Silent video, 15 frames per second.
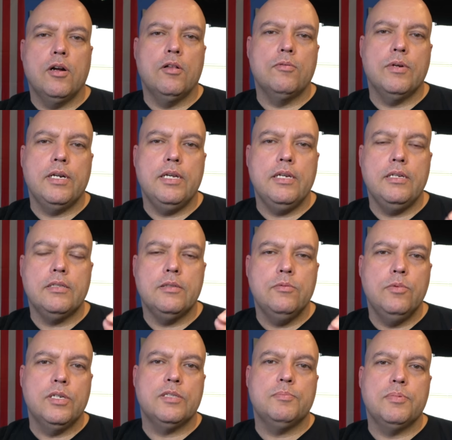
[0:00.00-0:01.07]
already
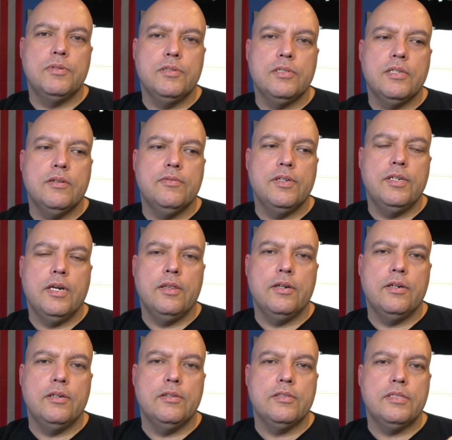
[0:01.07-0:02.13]
whispers of
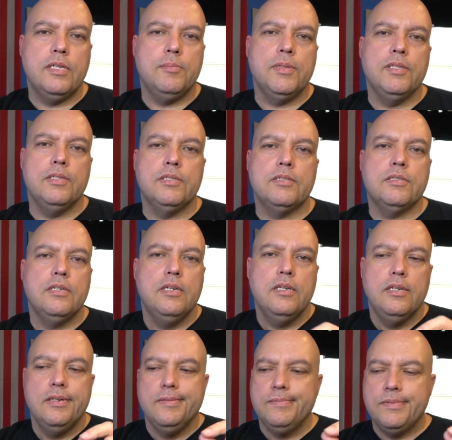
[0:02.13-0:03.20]
another stimulus
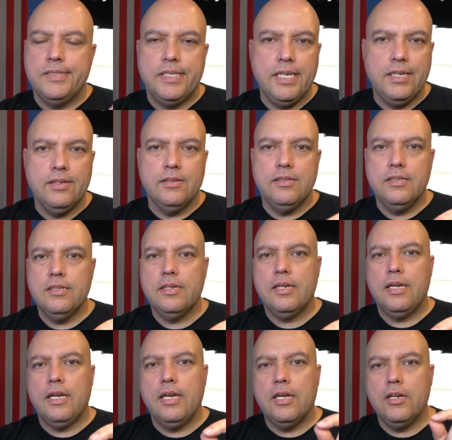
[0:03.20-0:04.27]
deal,
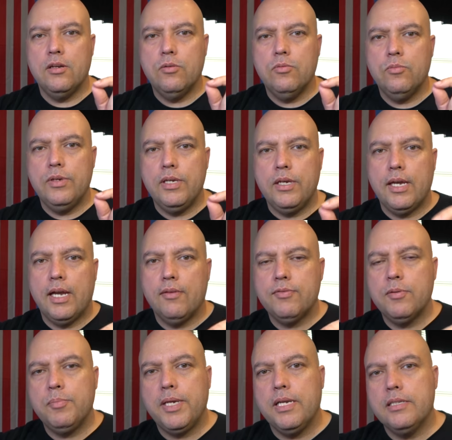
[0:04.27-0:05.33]
and we have
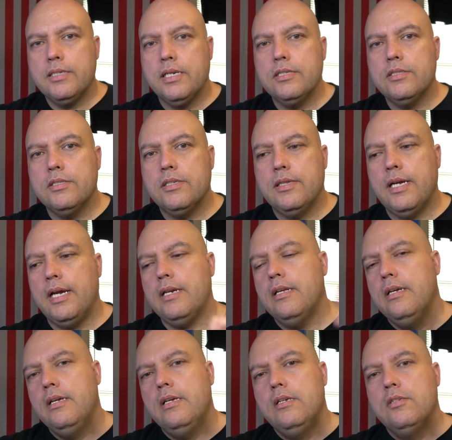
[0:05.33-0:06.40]
to pay attention to that.
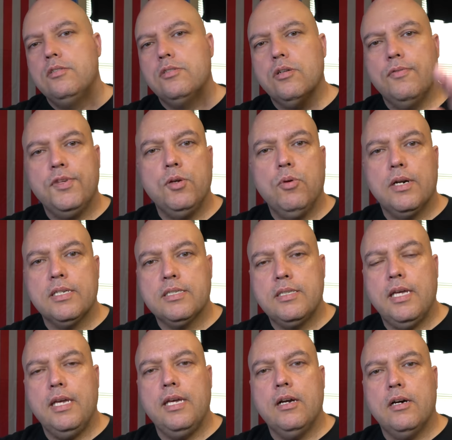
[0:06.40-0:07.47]
So if you want to
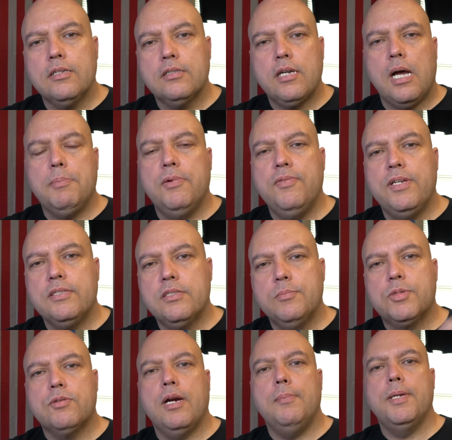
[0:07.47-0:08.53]
stay on top of it,
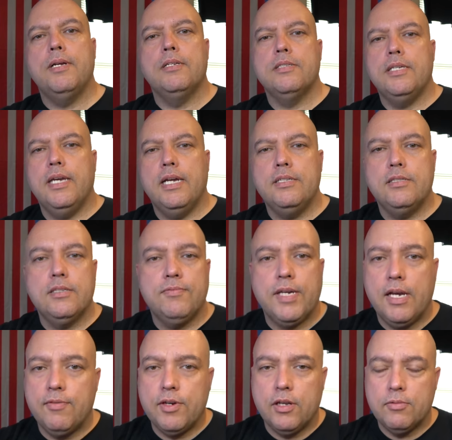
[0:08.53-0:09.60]
subscribe to Guns and Gadgets if you
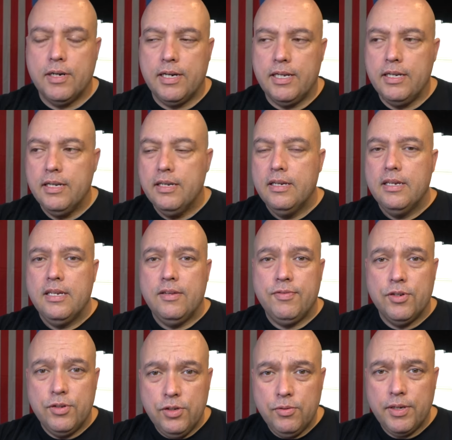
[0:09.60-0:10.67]
haven't already. If
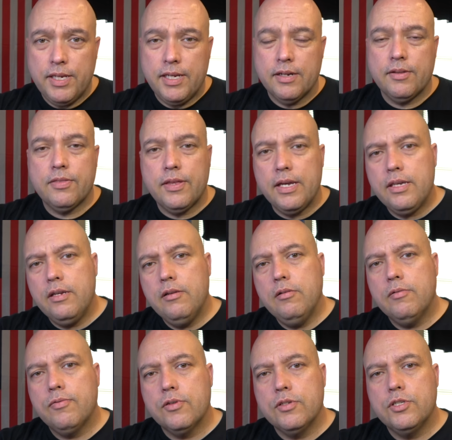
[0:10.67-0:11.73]
you're new here, thank you
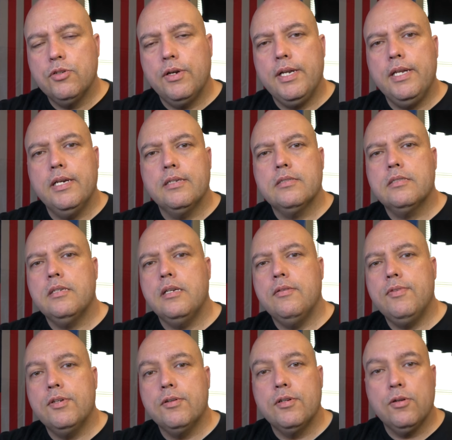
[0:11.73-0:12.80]
for joining us. And
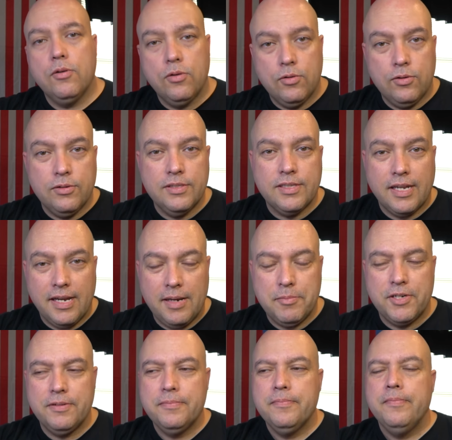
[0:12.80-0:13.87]
if you're an old
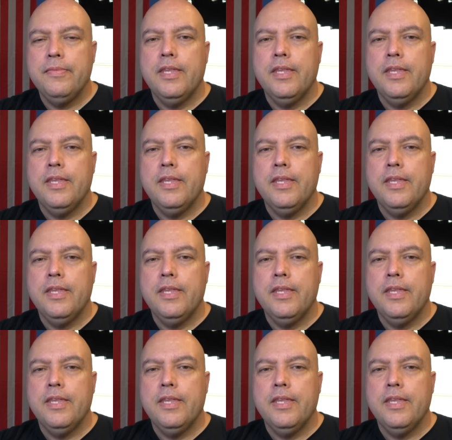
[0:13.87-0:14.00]
timer,